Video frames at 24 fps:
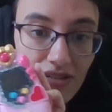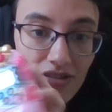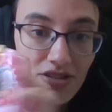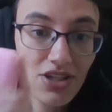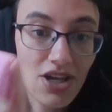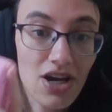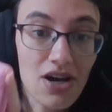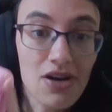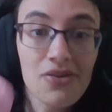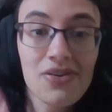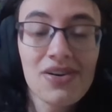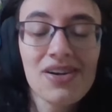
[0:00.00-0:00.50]

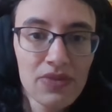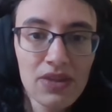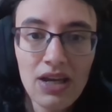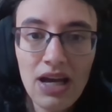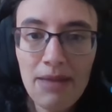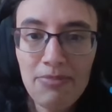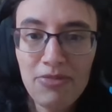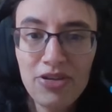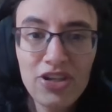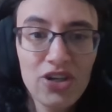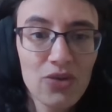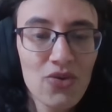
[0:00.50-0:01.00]
So
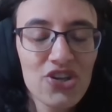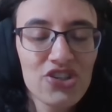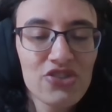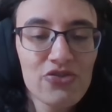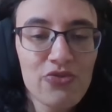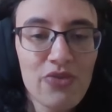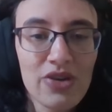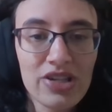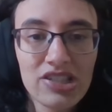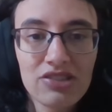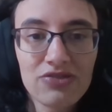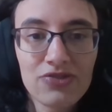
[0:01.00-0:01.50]
I'm going to watch
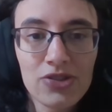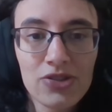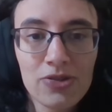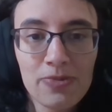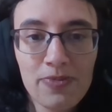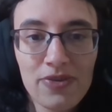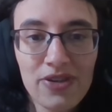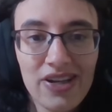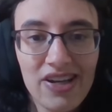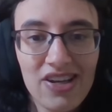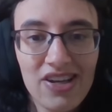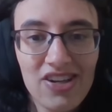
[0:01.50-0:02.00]
Wonderful
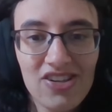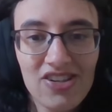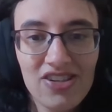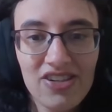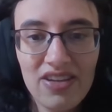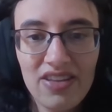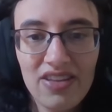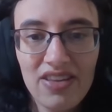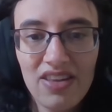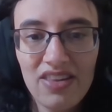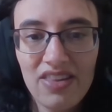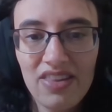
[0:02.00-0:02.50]

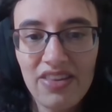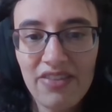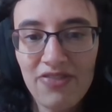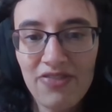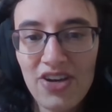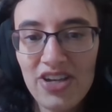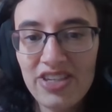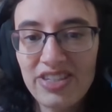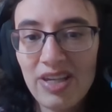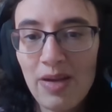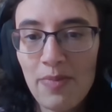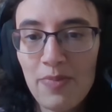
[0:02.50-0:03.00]
Precure, the
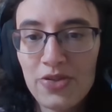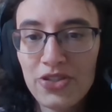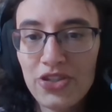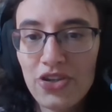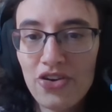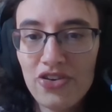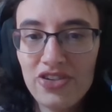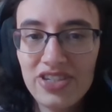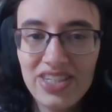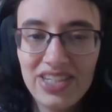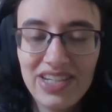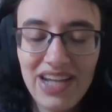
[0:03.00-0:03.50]
first
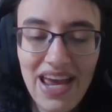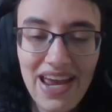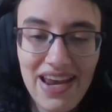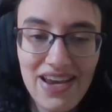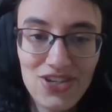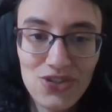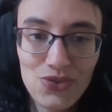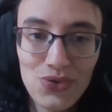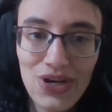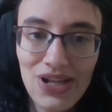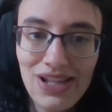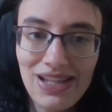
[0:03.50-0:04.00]
episode today
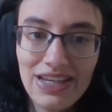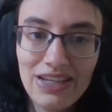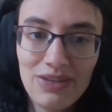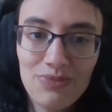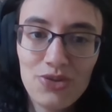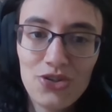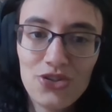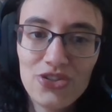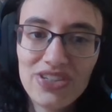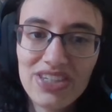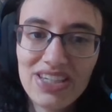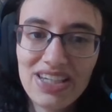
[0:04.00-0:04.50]
as well, and
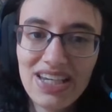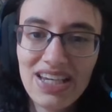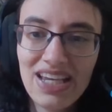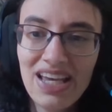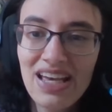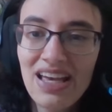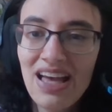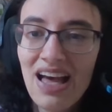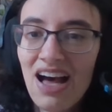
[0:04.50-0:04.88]
we'll see.